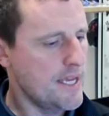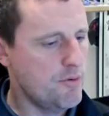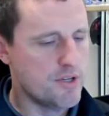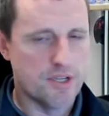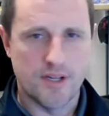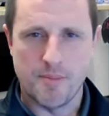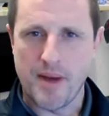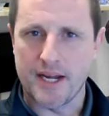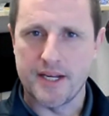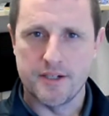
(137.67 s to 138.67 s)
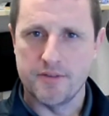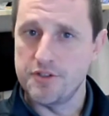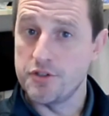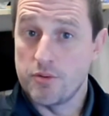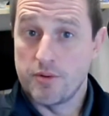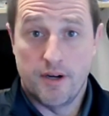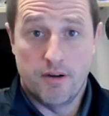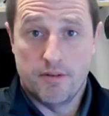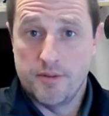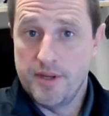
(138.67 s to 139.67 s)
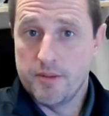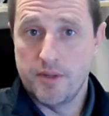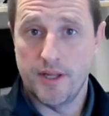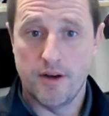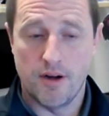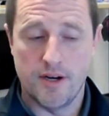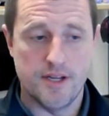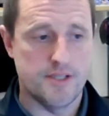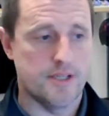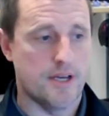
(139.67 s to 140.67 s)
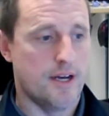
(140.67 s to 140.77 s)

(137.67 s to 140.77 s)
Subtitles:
he was on the back end of his career, to be completely honest.